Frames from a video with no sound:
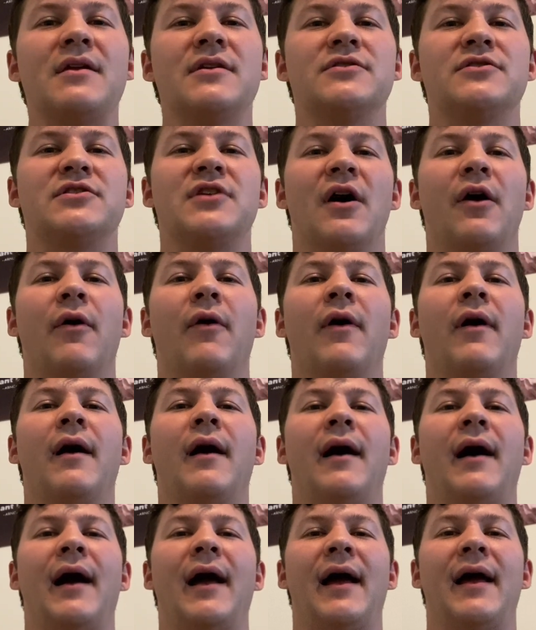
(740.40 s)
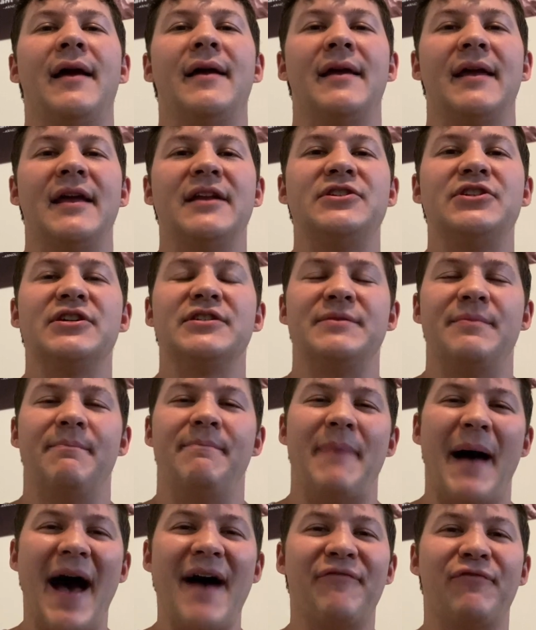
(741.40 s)
So it
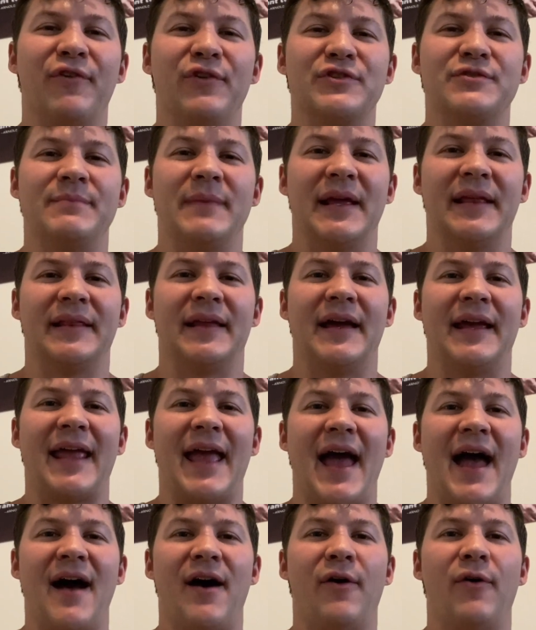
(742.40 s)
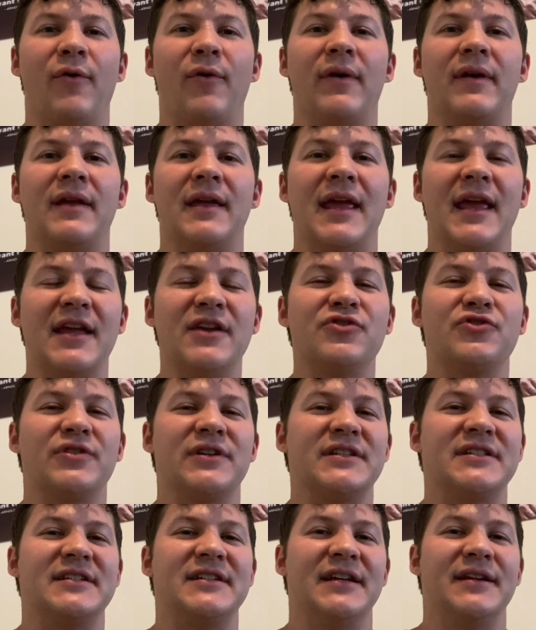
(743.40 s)
just baffles me, like, how
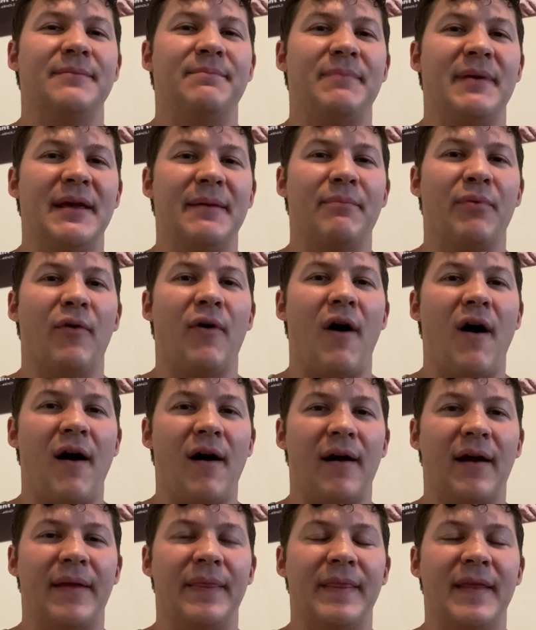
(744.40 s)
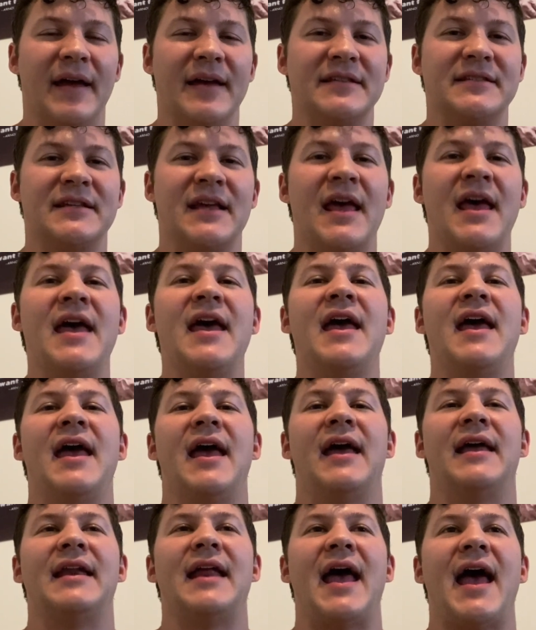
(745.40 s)
interested people are in this
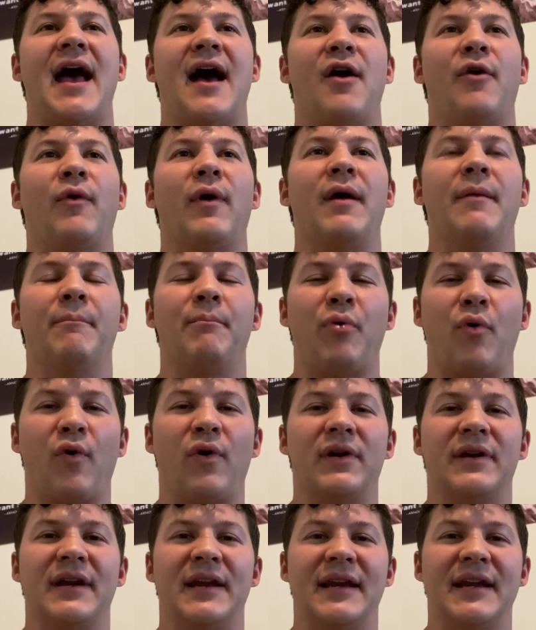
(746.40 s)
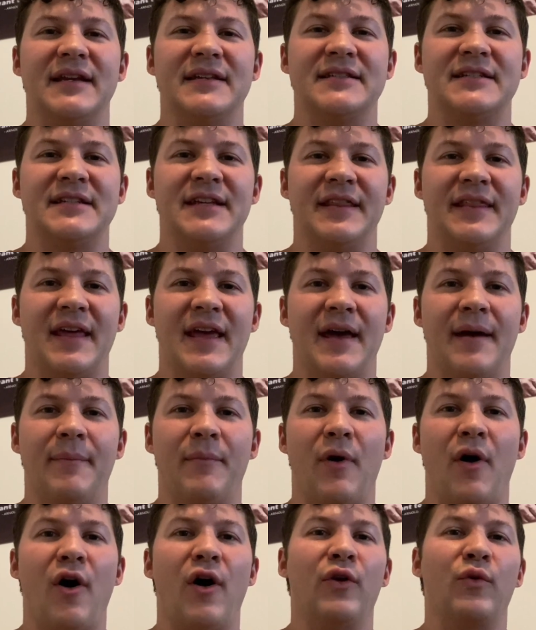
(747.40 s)
and how important it is to
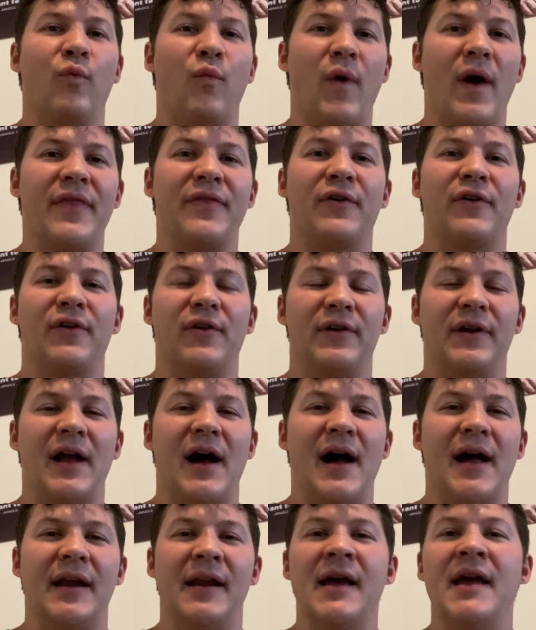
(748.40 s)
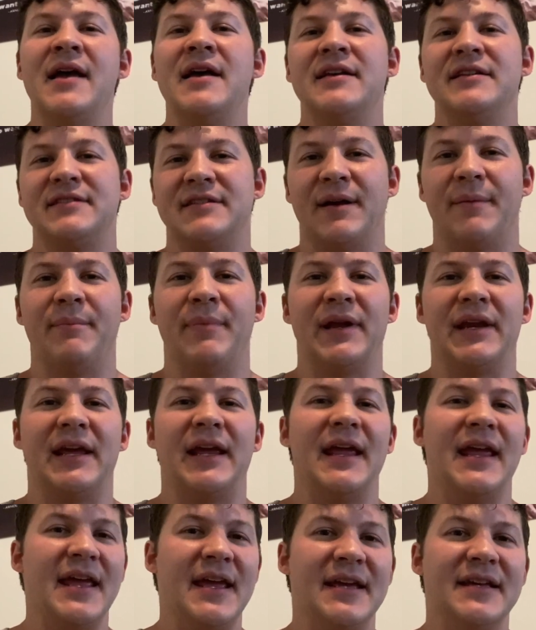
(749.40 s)
them on whether or not
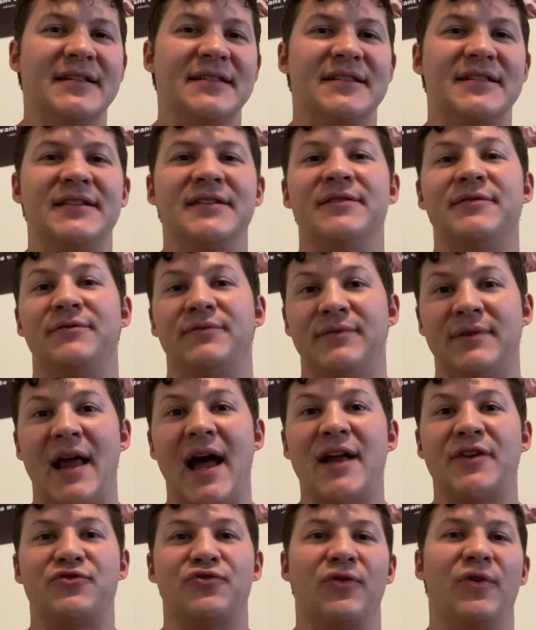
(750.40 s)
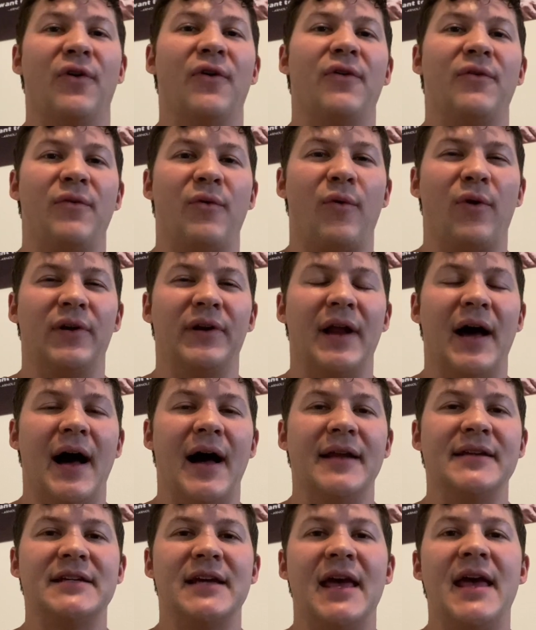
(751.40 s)
somebody is natural or not.